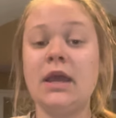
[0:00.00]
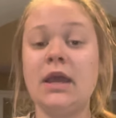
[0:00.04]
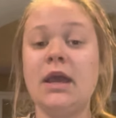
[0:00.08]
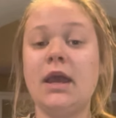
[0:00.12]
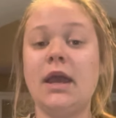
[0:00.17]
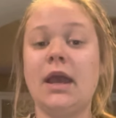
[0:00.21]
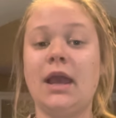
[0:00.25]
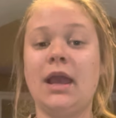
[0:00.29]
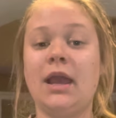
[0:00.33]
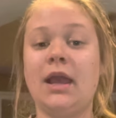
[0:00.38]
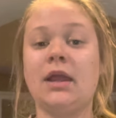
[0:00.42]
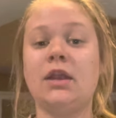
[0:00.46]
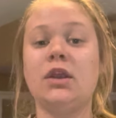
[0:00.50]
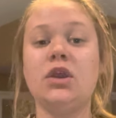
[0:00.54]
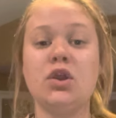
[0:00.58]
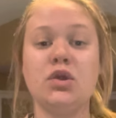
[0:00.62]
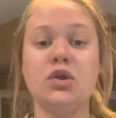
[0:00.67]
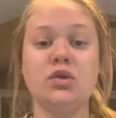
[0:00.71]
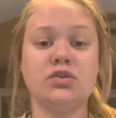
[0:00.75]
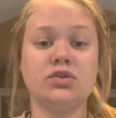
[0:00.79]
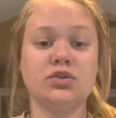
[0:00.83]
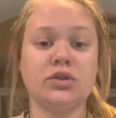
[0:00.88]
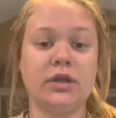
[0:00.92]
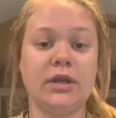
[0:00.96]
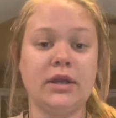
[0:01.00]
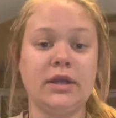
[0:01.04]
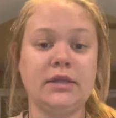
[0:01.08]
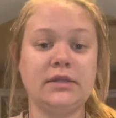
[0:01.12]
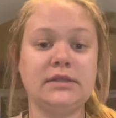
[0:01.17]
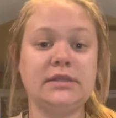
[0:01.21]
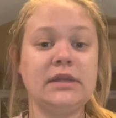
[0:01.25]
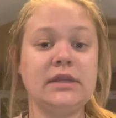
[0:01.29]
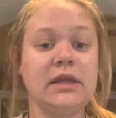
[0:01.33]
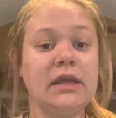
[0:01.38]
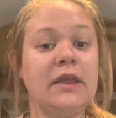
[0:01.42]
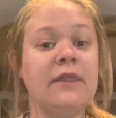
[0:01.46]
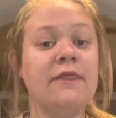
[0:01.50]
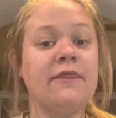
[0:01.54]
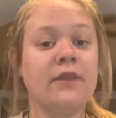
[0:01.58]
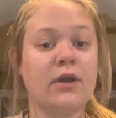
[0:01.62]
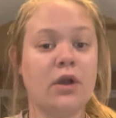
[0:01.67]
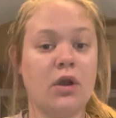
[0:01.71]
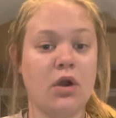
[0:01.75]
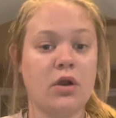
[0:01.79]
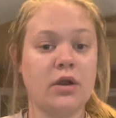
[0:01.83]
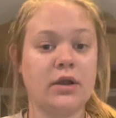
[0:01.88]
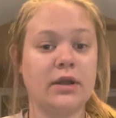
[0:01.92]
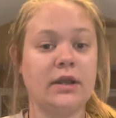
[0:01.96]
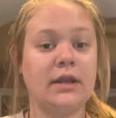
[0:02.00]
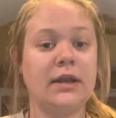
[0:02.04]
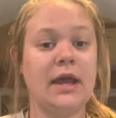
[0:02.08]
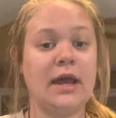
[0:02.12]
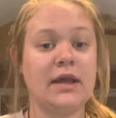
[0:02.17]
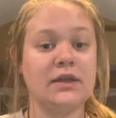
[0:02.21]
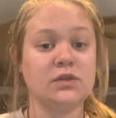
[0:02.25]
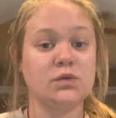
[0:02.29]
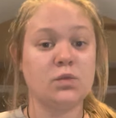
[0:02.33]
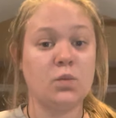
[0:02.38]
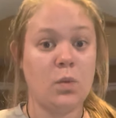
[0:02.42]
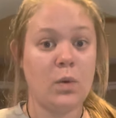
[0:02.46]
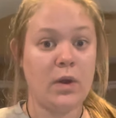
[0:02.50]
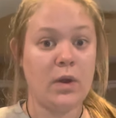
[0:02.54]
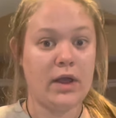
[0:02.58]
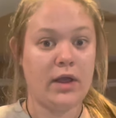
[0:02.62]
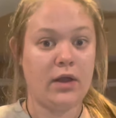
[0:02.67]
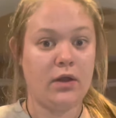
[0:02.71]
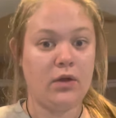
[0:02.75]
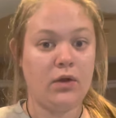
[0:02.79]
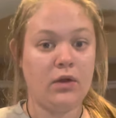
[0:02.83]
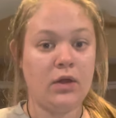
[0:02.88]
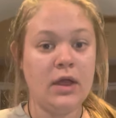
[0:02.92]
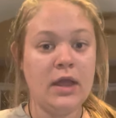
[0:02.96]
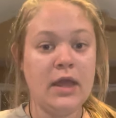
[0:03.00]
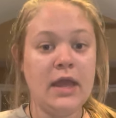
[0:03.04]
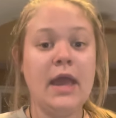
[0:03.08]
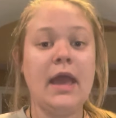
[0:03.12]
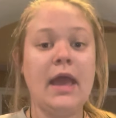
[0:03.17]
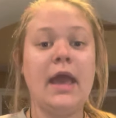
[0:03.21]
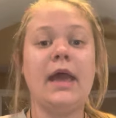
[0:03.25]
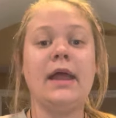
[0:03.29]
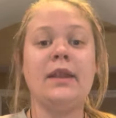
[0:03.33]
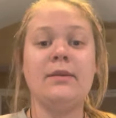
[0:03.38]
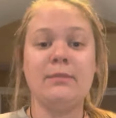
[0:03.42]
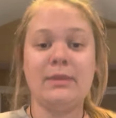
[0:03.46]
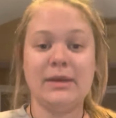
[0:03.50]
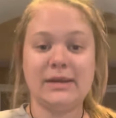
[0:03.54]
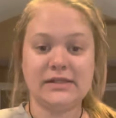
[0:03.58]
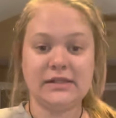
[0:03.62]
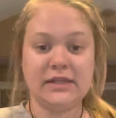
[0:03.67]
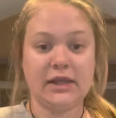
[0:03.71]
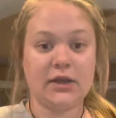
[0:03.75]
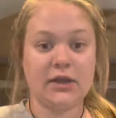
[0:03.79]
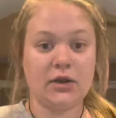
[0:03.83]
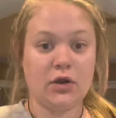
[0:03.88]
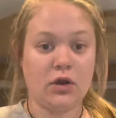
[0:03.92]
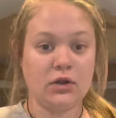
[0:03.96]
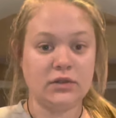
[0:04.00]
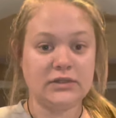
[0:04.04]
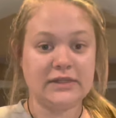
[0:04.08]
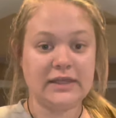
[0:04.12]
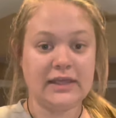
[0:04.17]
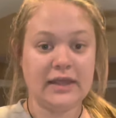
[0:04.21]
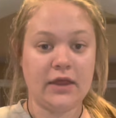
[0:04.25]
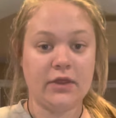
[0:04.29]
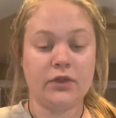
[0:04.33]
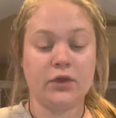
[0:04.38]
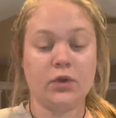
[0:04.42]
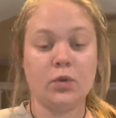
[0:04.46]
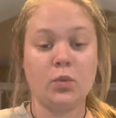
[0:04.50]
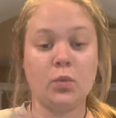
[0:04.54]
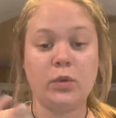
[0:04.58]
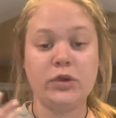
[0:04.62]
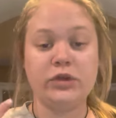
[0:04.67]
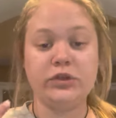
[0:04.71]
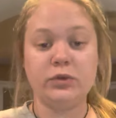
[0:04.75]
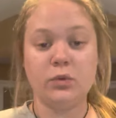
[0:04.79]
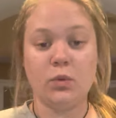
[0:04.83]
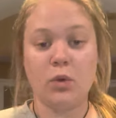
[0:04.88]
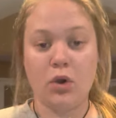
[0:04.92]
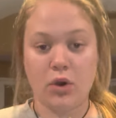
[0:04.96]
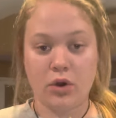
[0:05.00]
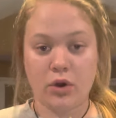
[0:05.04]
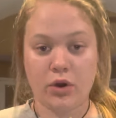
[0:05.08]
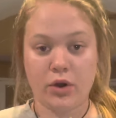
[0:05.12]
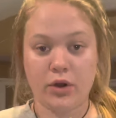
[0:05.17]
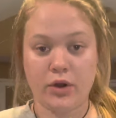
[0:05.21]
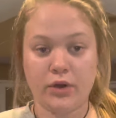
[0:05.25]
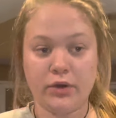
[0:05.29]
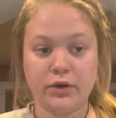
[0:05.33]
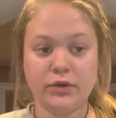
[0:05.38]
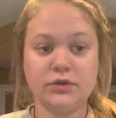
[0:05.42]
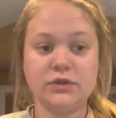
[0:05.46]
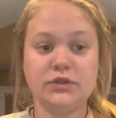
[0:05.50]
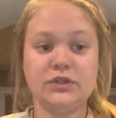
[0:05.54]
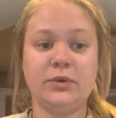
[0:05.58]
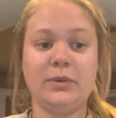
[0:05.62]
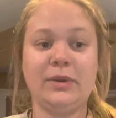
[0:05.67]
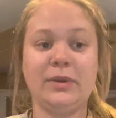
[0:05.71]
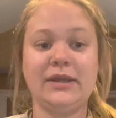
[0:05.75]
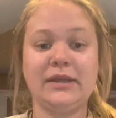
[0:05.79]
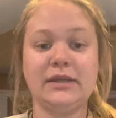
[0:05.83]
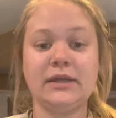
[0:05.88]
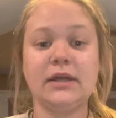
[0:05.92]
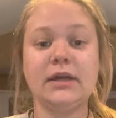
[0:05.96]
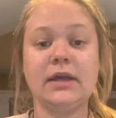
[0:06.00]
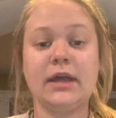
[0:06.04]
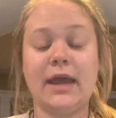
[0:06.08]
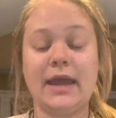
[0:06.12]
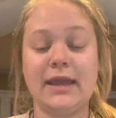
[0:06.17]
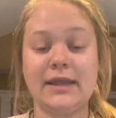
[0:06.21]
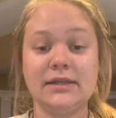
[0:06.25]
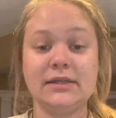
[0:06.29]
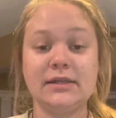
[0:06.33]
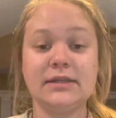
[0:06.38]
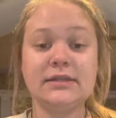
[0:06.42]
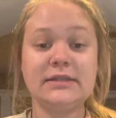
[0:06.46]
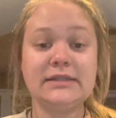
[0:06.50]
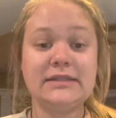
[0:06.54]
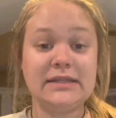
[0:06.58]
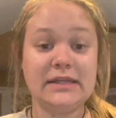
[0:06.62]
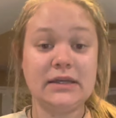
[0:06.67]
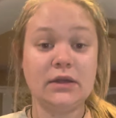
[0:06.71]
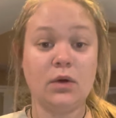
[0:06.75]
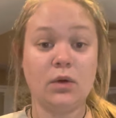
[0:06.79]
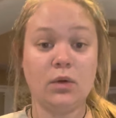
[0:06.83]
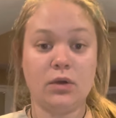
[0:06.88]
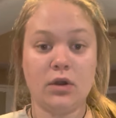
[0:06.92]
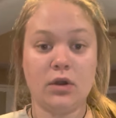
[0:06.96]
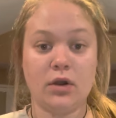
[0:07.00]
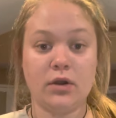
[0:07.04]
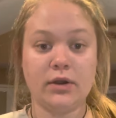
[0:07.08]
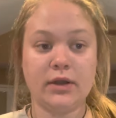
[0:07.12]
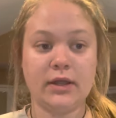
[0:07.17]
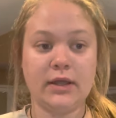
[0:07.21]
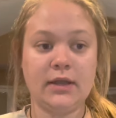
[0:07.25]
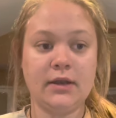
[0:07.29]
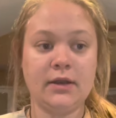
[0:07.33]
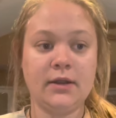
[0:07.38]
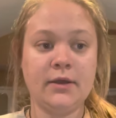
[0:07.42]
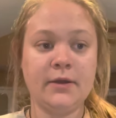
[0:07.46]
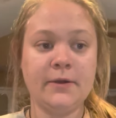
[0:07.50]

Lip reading: and nutrients in the garden as well and mixing it all together when you are doing a till garden.